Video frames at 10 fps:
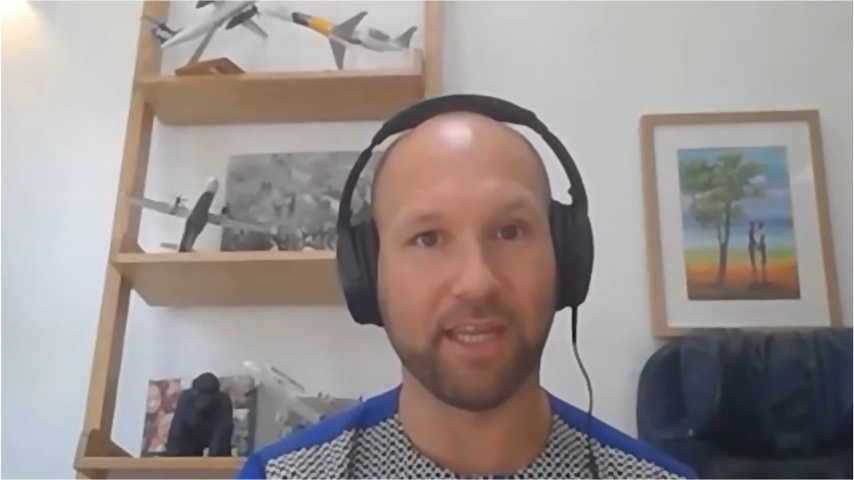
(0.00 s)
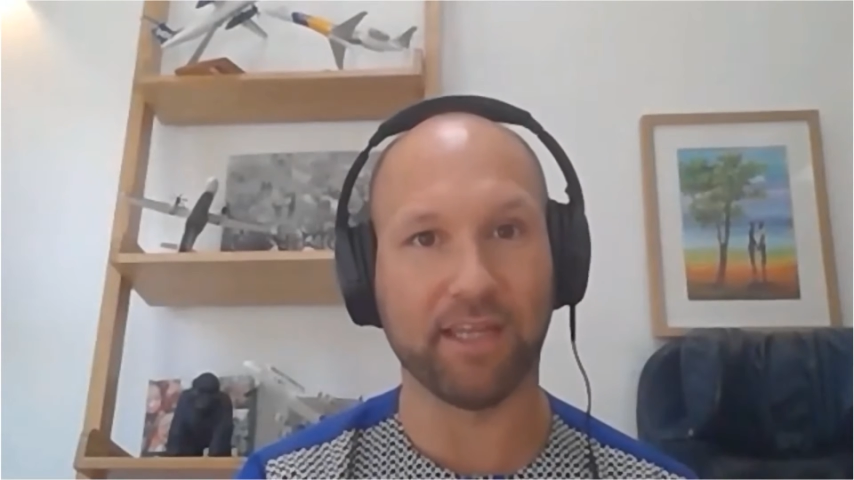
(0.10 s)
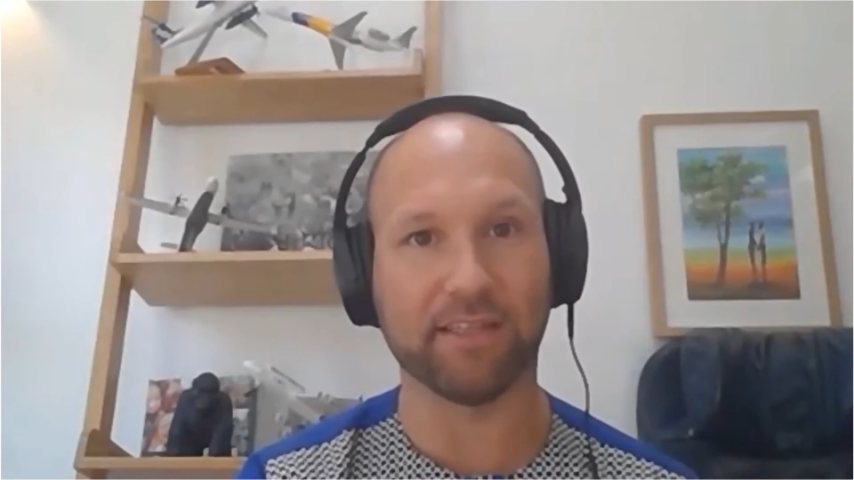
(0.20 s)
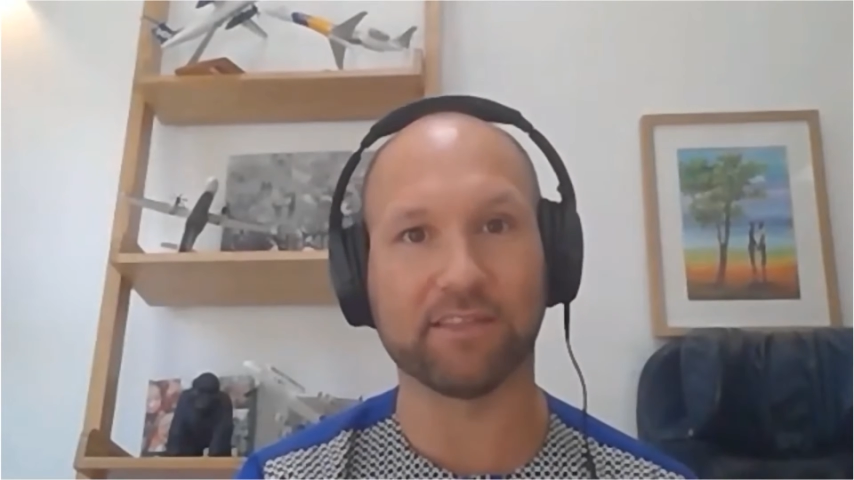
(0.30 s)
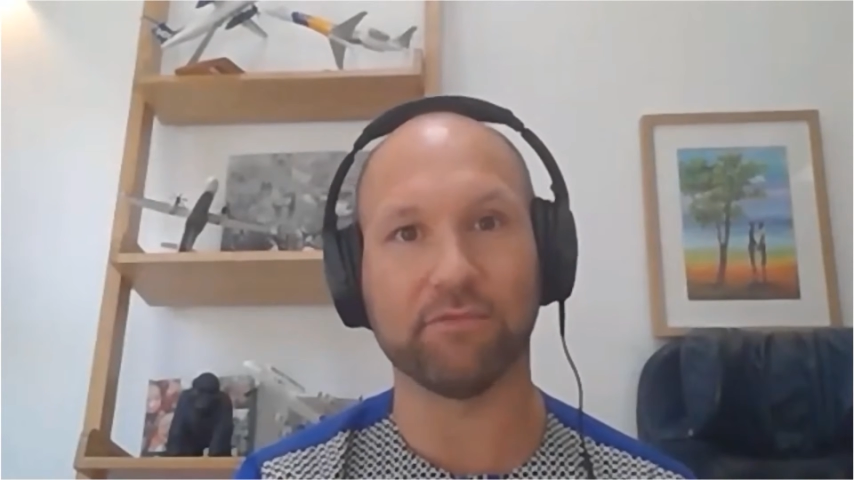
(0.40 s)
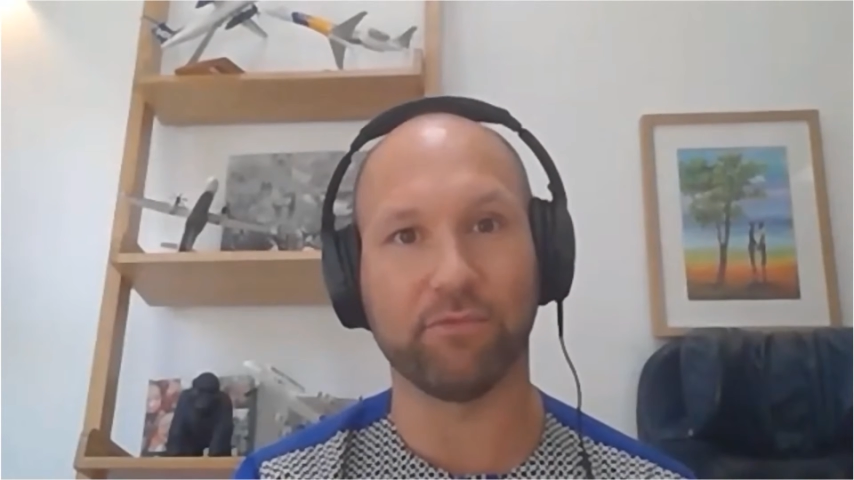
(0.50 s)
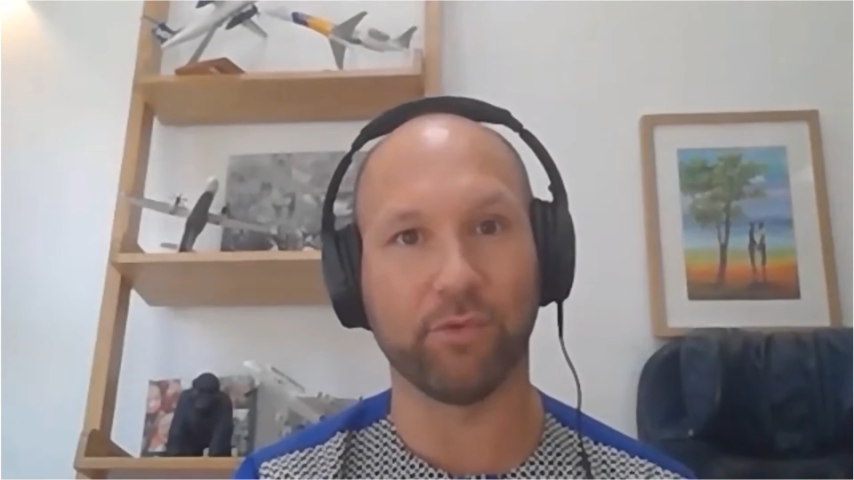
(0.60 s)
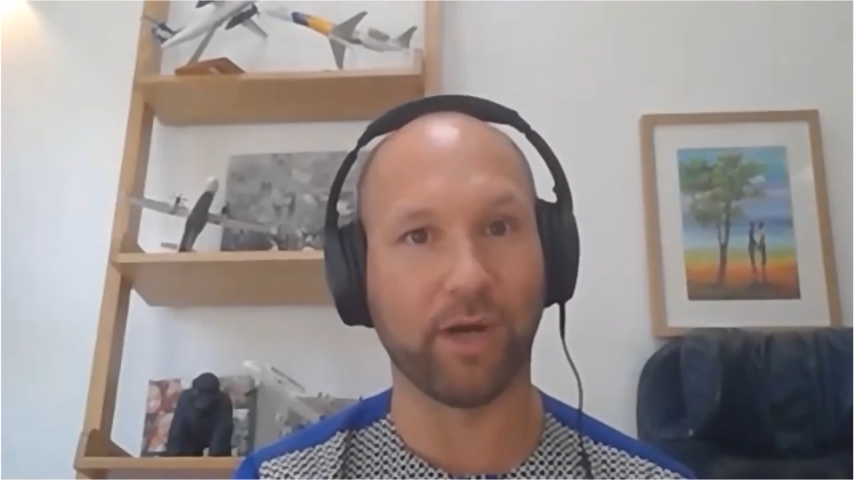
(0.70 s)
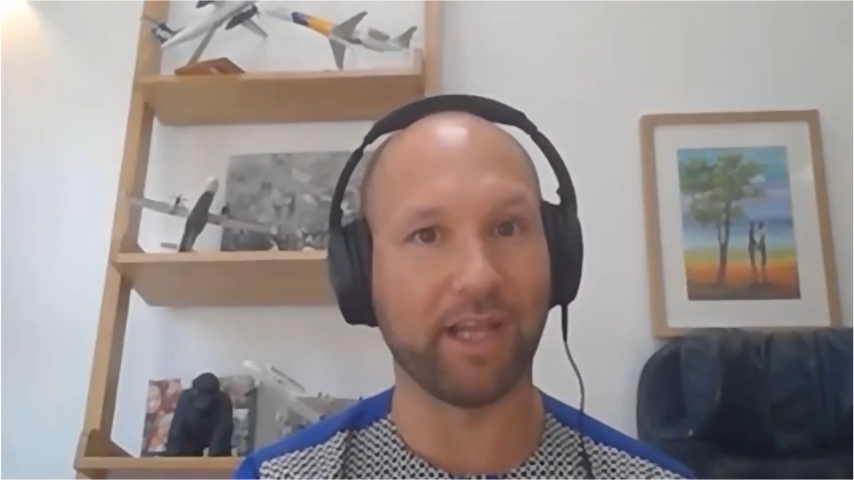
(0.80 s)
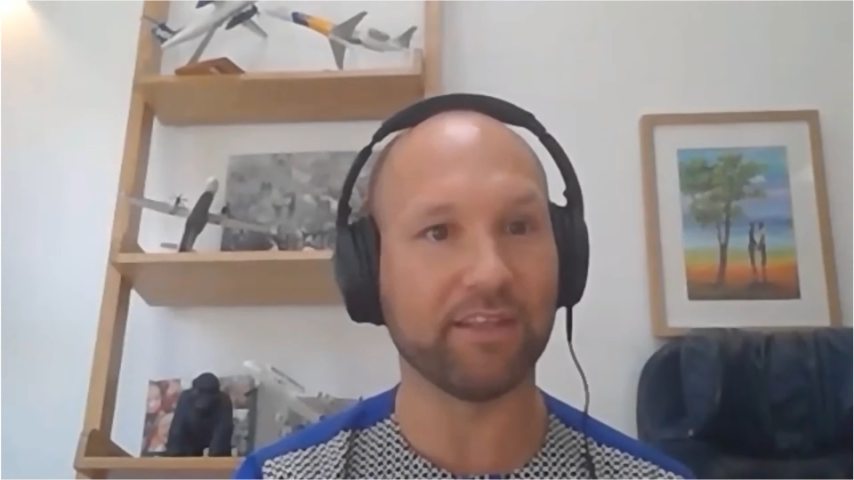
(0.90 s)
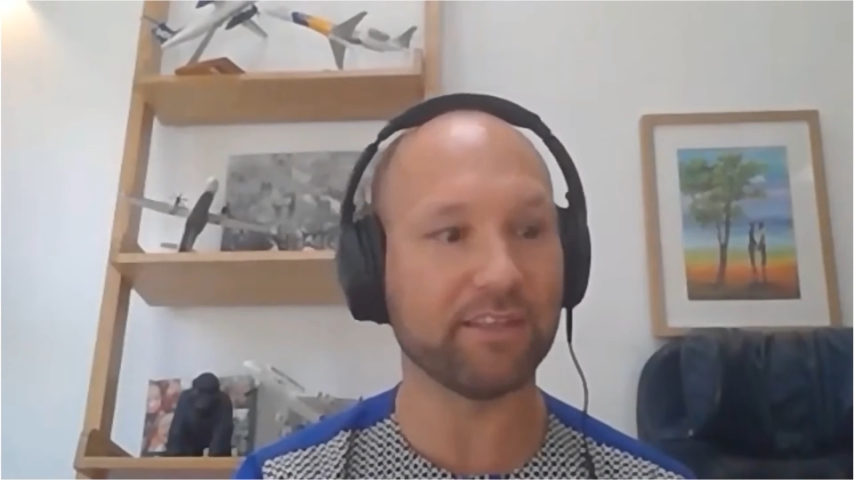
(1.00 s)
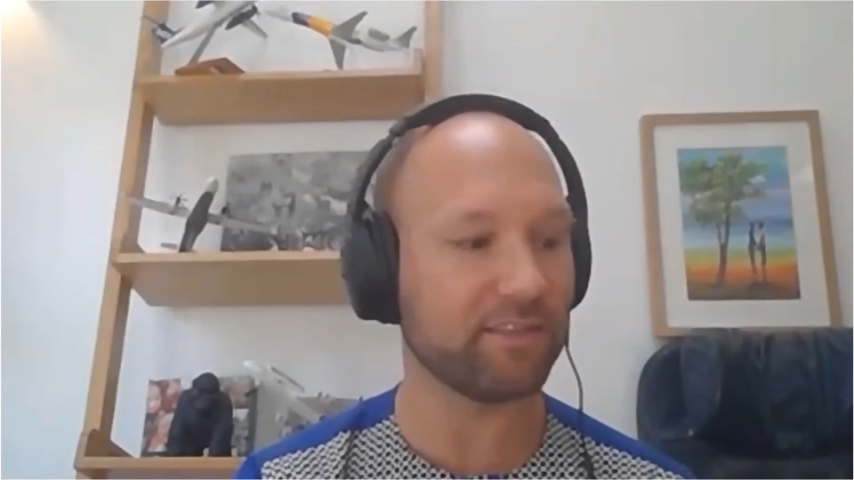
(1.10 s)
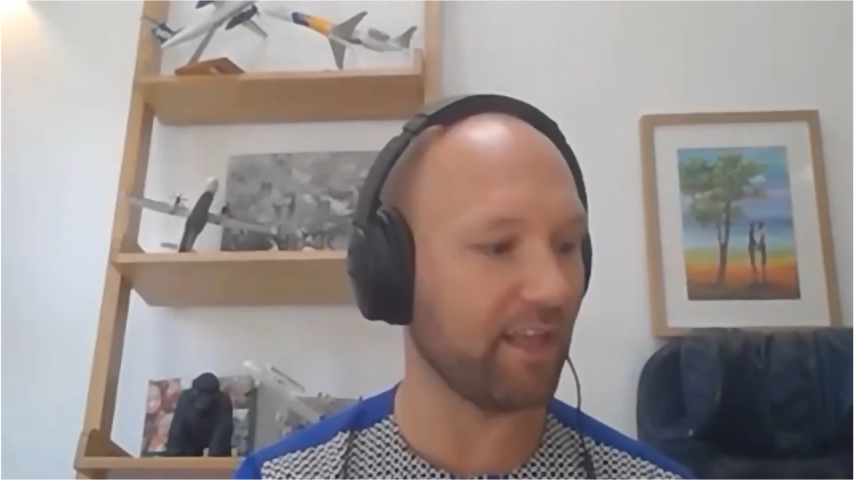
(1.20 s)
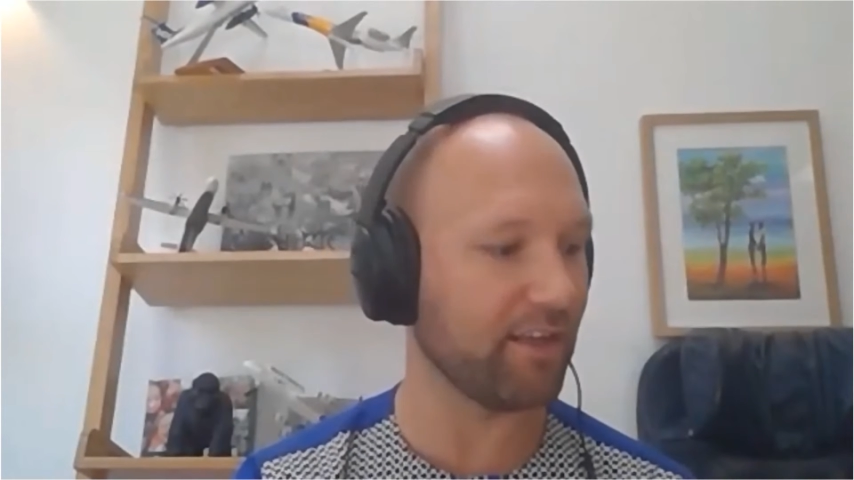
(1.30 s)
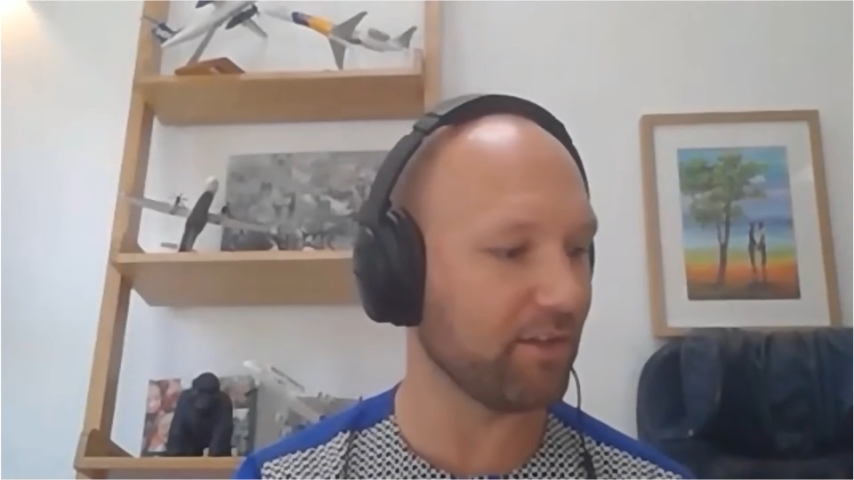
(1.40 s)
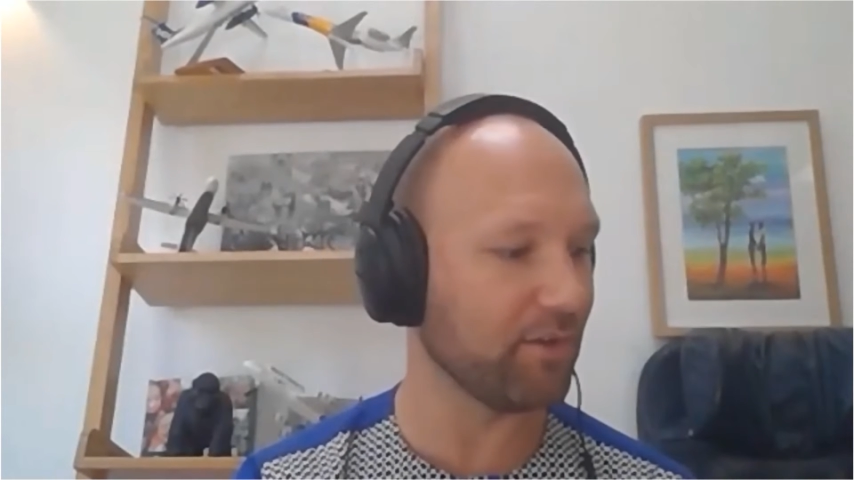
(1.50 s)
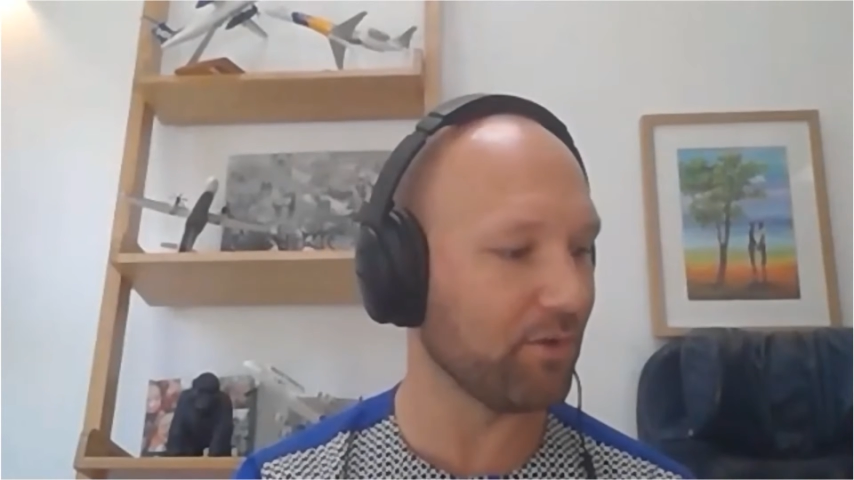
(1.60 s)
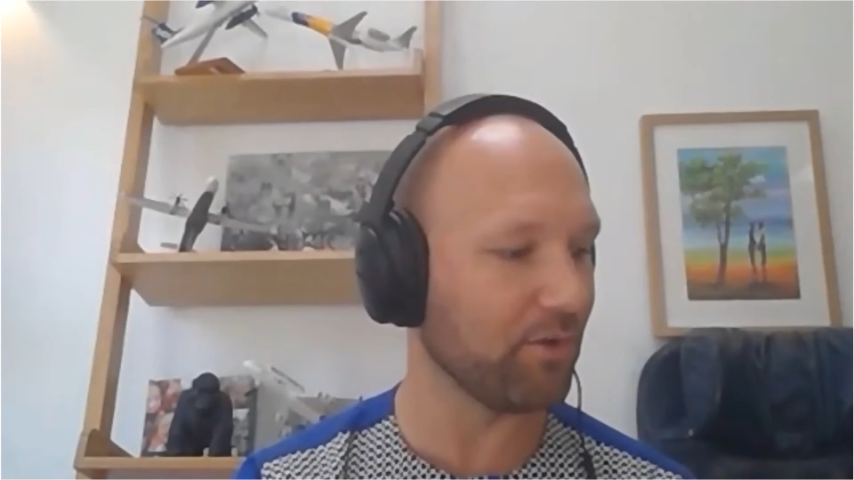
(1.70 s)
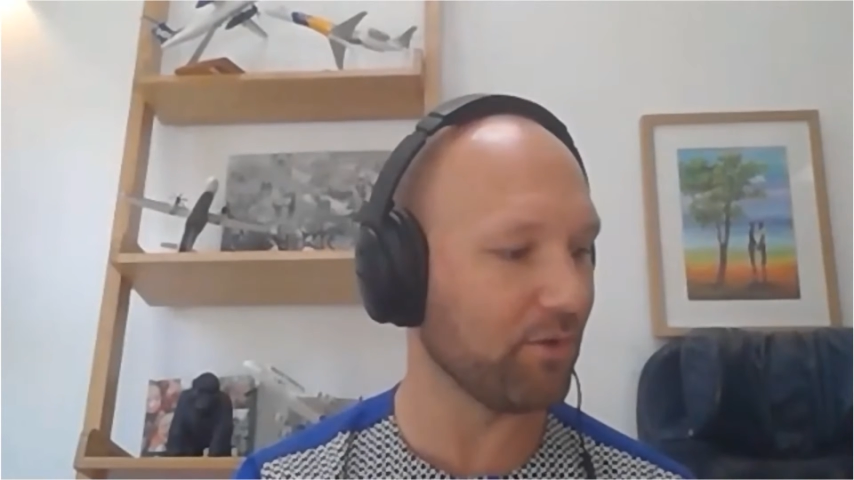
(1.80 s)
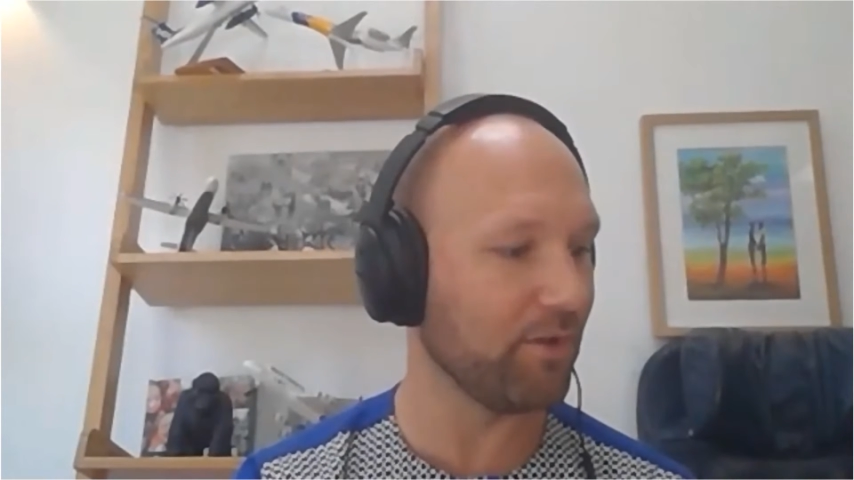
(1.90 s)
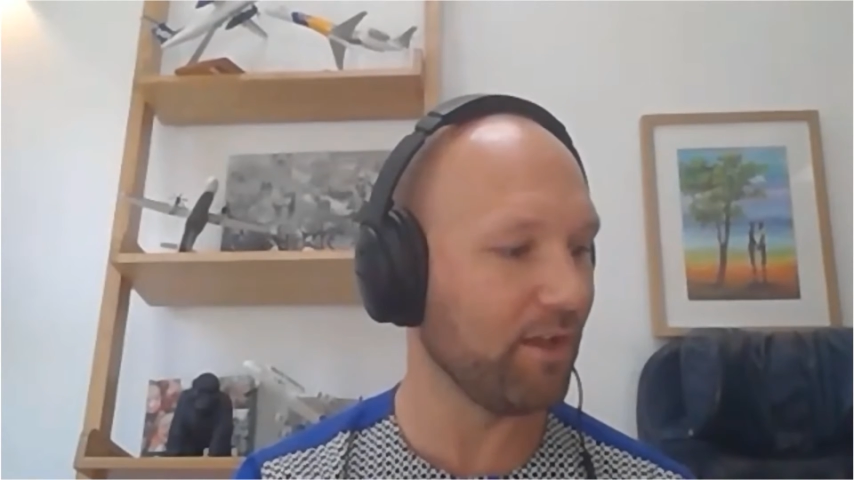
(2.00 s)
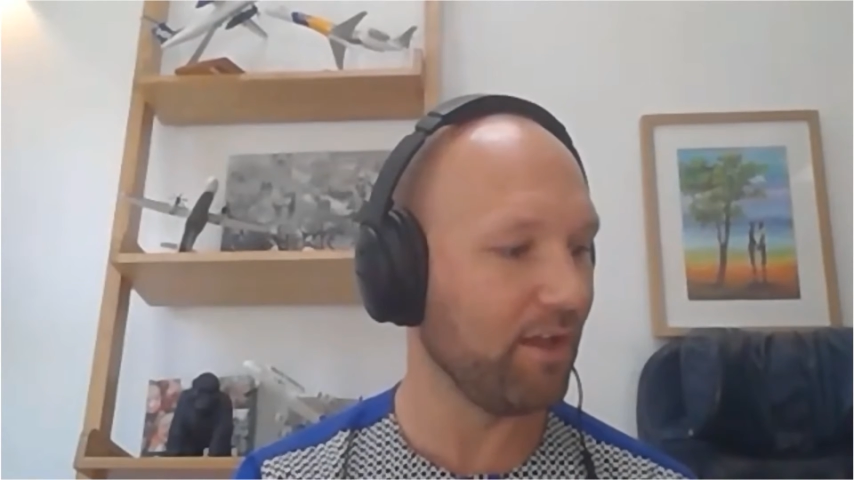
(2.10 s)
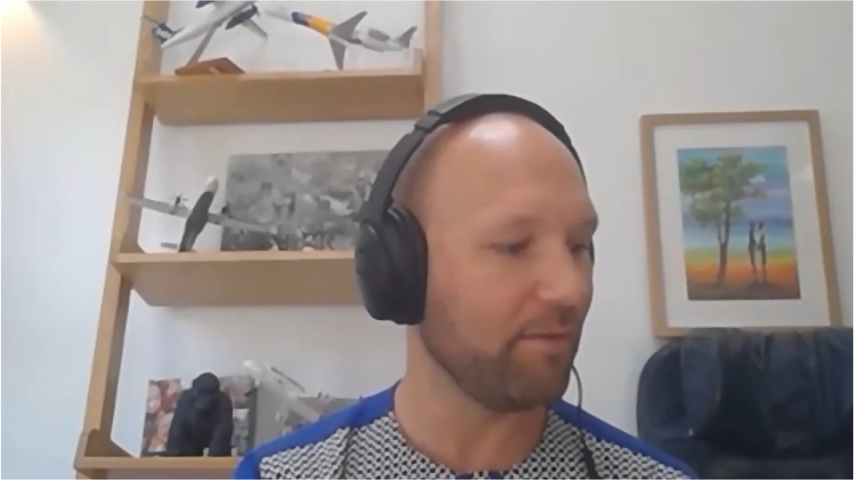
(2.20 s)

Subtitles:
it's Rwanda, Senegal,